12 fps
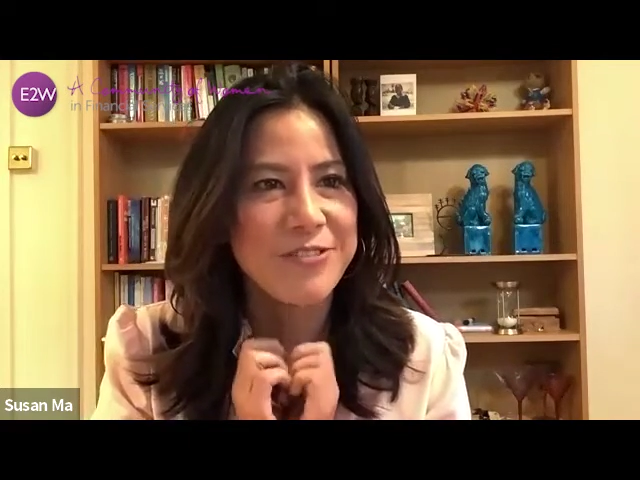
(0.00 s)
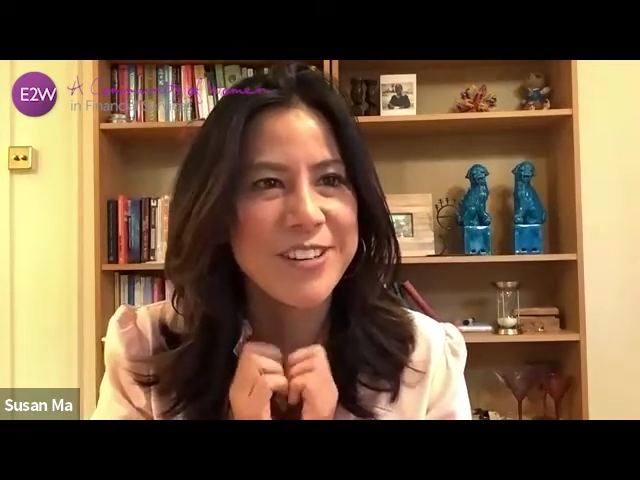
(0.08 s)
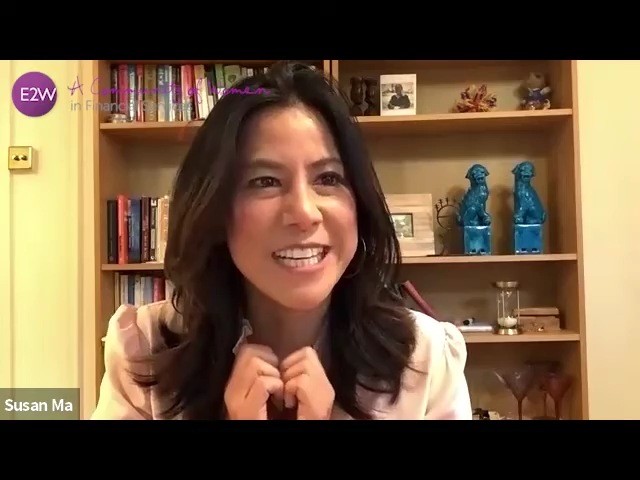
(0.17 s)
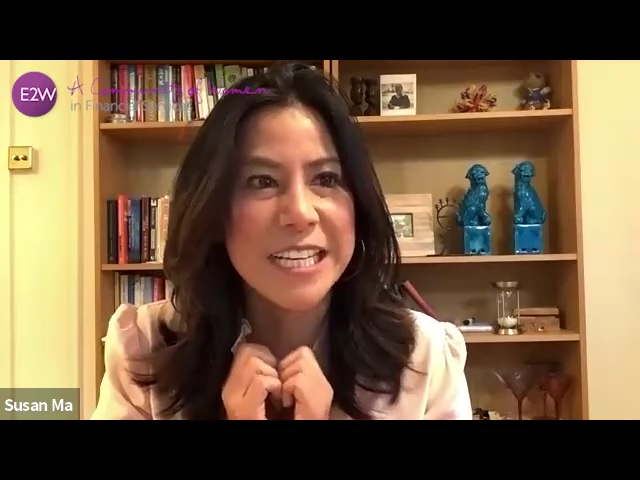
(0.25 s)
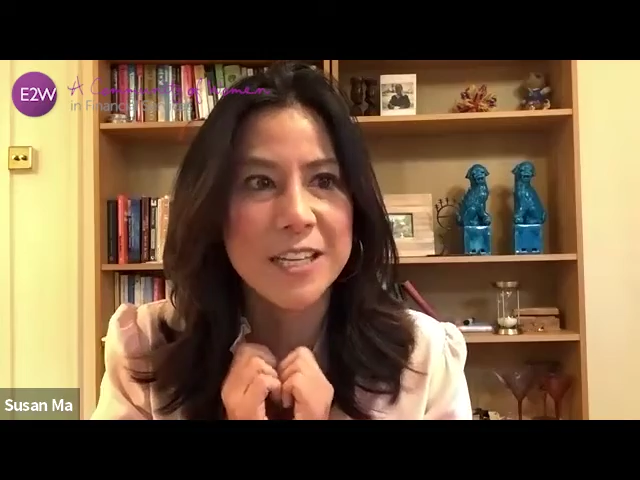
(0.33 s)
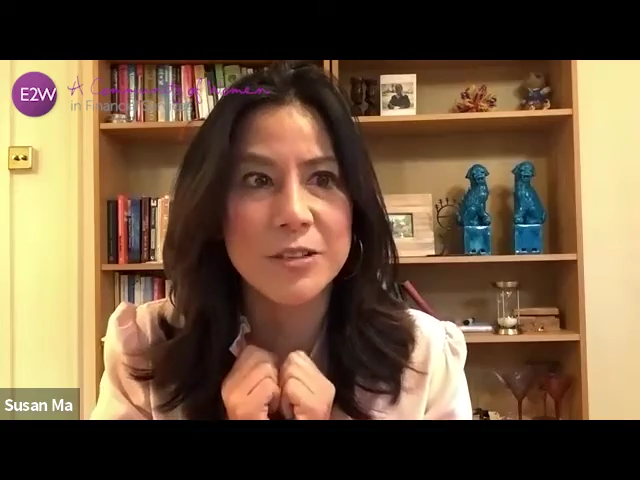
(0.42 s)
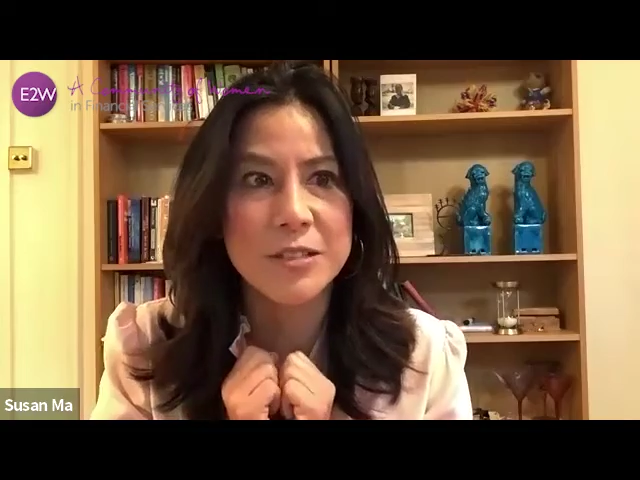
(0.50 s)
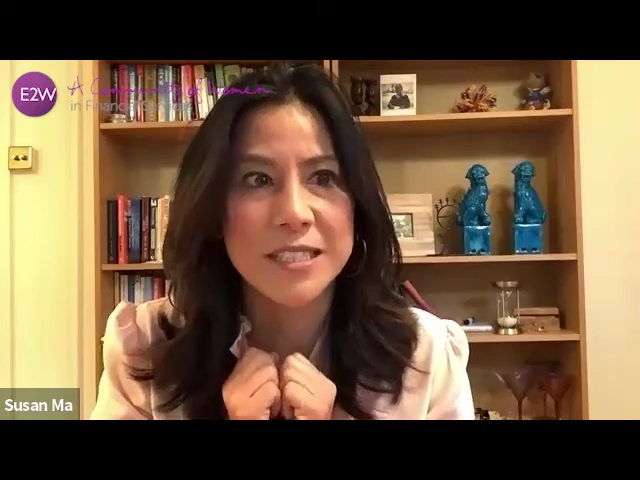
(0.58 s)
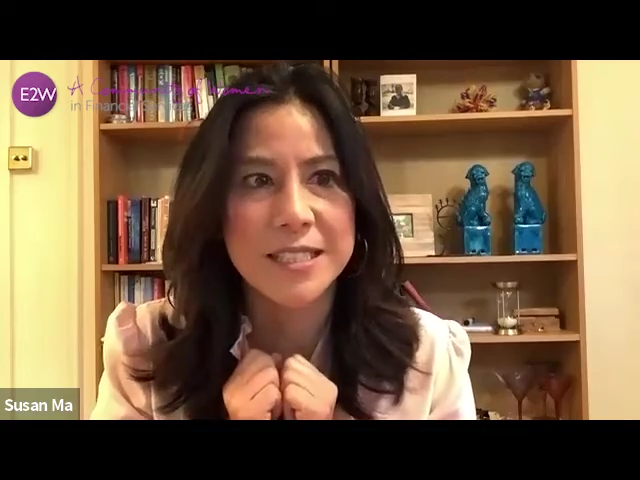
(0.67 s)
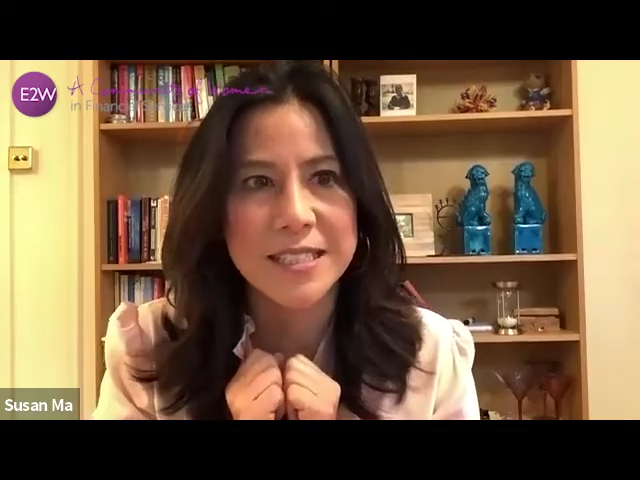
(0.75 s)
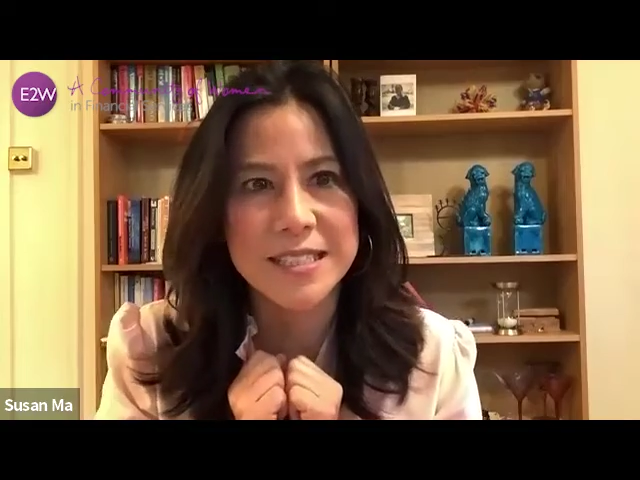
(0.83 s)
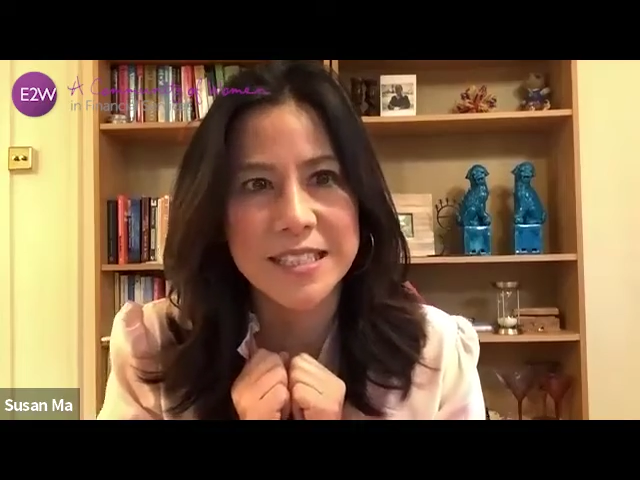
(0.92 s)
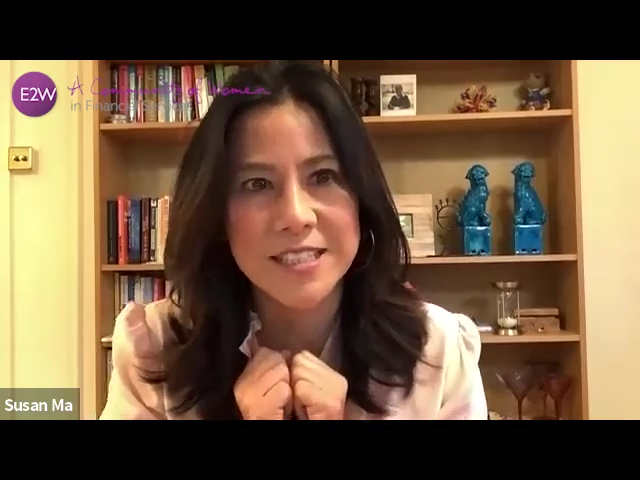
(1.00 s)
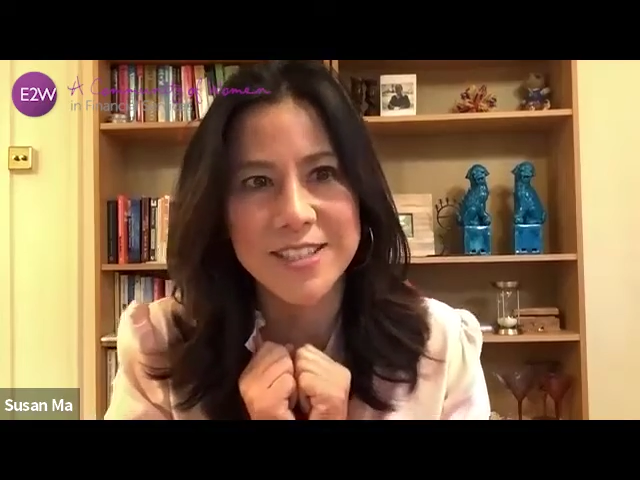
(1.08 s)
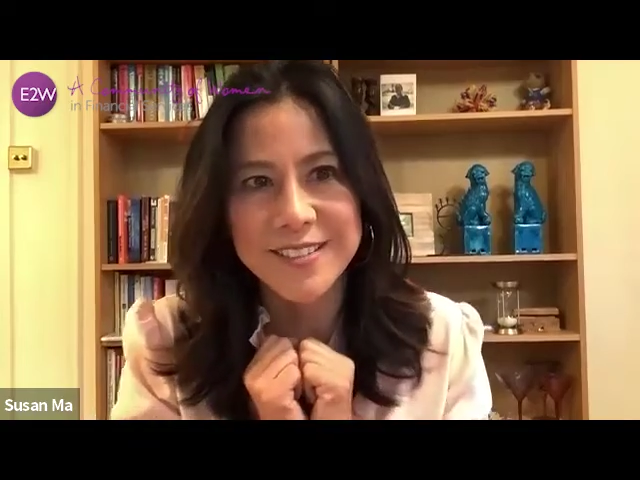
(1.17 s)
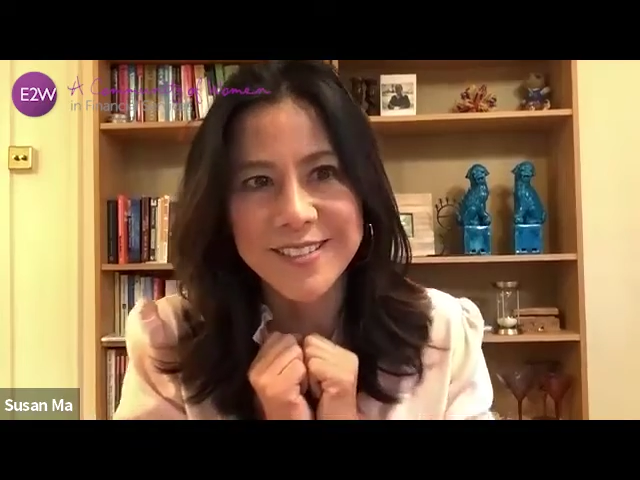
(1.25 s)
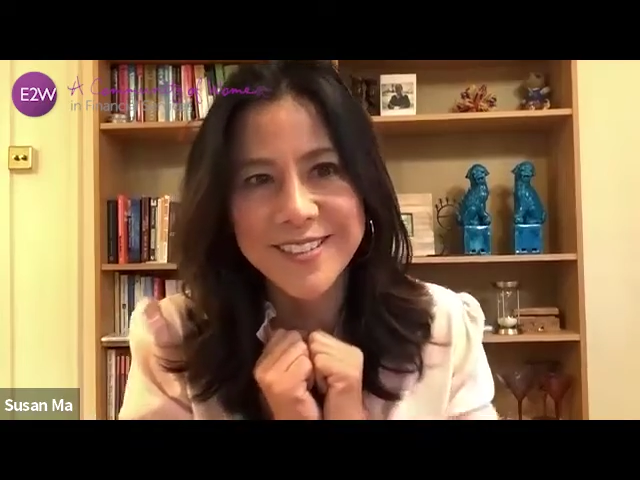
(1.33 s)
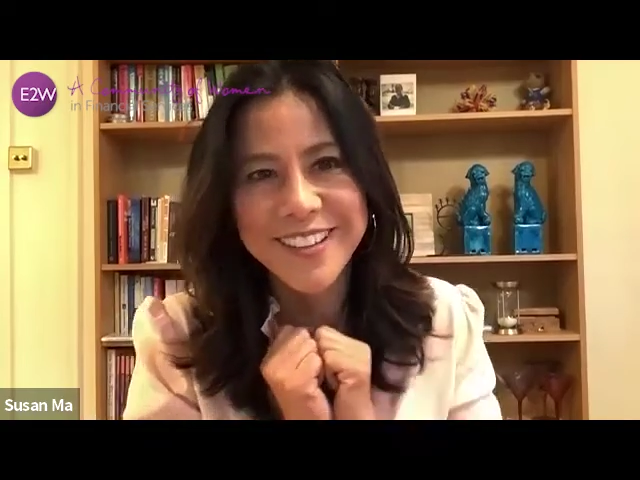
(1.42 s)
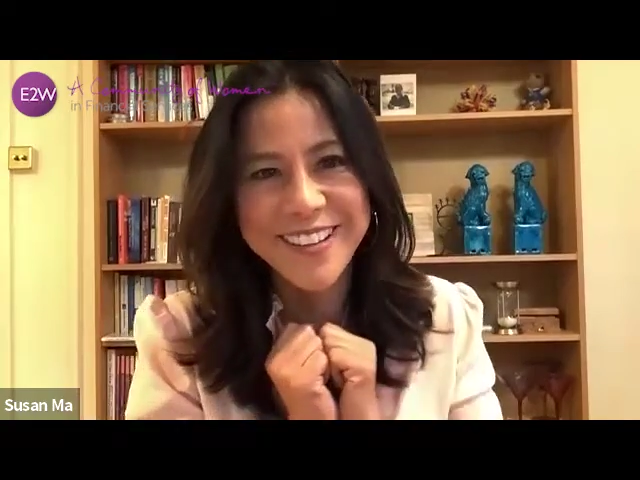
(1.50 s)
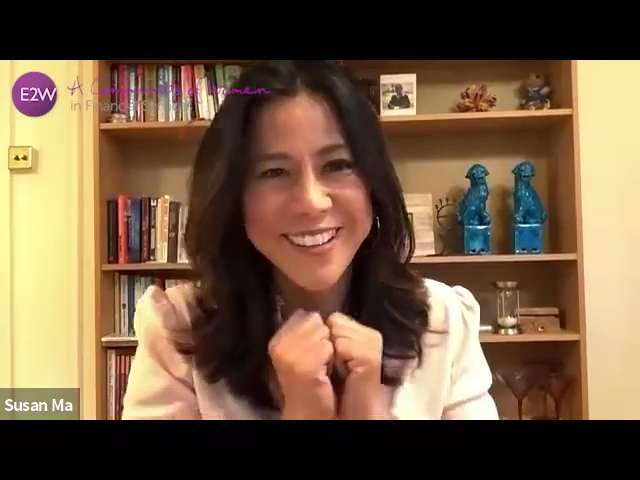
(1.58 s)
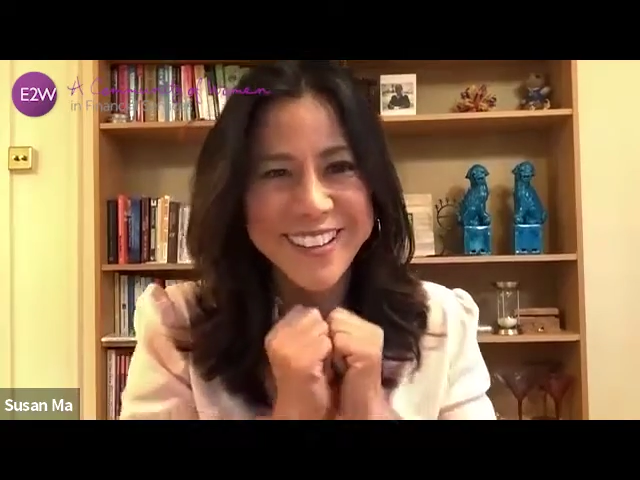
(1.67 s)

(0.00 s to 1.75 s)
I really loaded this session.